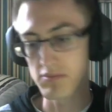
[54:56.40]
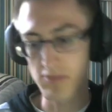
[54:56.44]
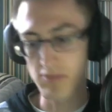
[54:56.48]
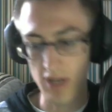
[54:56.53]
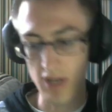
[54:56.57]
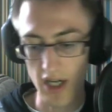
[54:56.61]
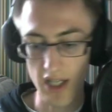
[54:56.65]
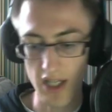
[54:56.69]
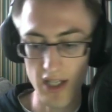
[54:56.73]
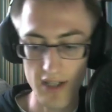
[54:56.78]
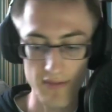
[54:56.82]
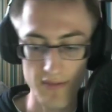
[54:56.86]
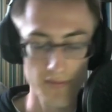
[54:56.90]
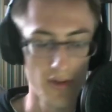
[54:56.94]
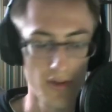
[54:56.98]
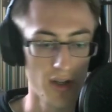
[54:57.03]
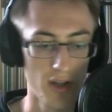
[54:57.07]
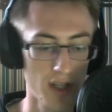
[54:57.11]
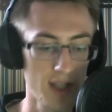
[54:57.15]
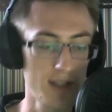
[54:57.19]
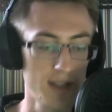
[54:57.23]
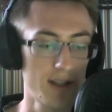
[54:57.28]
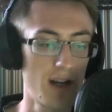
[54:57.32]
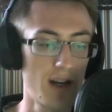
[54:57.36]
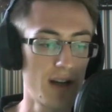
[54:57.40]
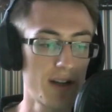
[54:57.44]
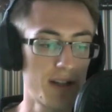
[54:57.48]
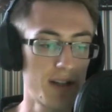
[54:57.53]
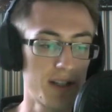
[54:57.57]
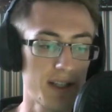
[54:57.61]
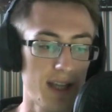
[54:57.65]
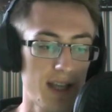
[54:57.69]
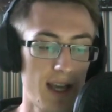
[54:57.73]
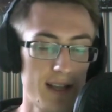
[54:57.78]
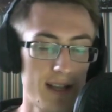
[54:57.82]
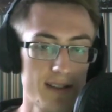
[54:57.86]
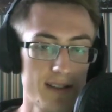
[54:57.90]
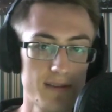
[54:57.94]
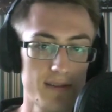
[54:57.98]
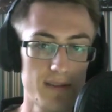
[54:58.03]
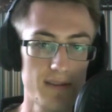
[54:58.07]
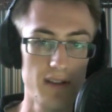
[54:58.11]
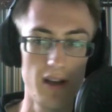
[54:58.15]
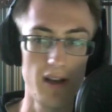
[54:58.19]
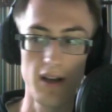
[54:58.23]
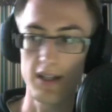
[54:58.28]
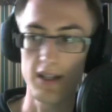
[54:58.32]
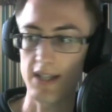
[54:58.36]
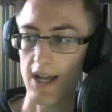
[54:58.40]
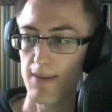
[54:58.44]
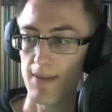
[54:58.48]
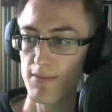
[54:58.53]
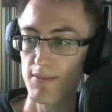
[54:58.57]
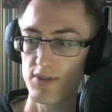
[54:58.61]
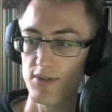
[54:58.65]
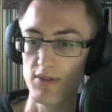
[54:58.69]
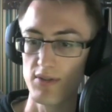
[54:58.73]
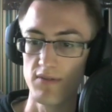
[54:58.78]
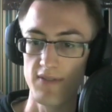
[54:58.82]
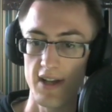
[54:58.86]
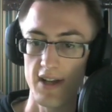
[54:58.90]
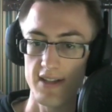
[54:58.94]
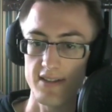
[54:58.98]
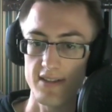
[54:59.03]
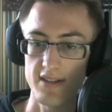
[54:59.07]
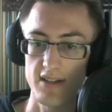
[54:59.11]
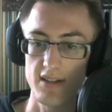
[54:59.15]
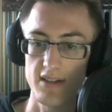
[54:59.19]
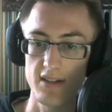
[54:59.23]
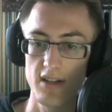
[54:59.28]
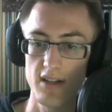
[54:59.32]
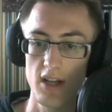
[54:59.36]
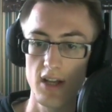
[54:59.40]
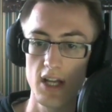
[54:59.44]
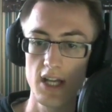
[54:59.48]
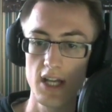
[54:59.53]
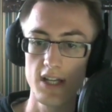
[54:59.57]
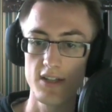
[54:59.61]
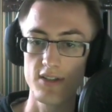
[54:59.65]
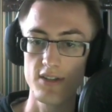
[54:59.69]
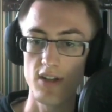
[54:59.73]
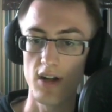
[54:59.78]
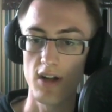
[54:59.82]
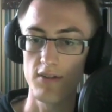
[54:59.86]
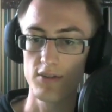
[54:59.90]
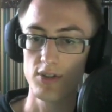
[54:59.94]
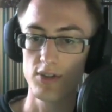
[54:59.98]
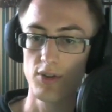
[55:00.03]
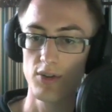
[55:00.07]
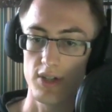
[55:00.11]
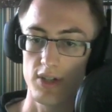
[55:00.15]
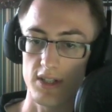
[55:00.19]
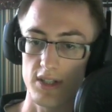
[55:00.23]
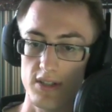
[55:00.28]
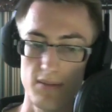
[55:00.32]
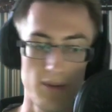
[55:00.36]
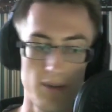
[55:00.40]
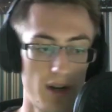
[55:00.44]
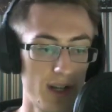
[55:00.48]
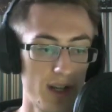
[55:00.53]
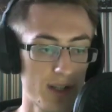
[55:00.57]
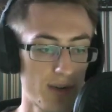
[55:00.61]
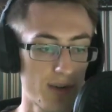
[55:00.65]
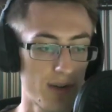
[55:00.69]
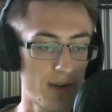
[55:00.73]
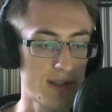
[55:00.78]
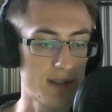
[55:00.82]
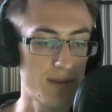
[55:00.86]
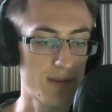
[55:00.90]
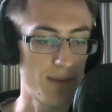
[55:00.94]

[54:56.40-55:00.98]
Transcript: I like vlogging. I'm gonna get a camera to invest in. Start recording some high quality